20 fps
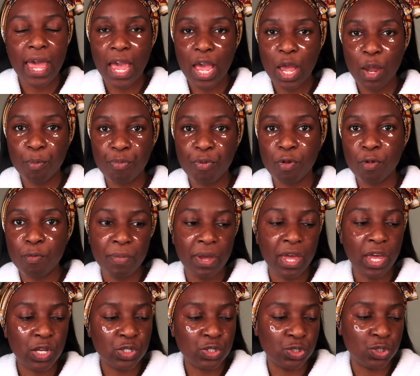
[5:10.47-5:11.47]
april
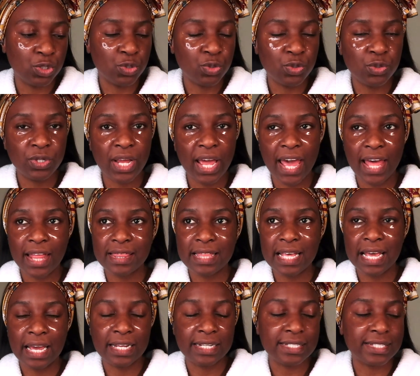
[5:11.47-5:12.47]
may june and
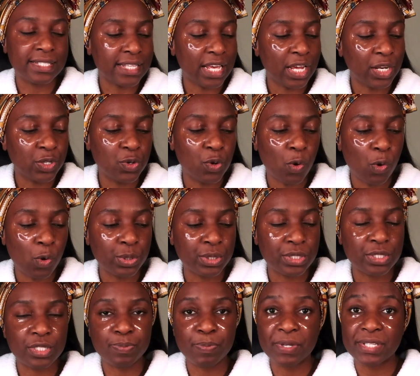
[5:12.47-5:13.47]
then set
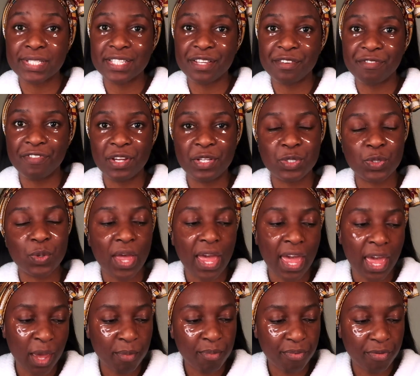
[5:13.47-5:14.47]
goals specific to
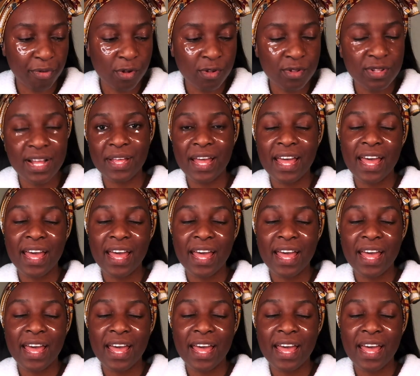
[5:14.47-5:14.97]
april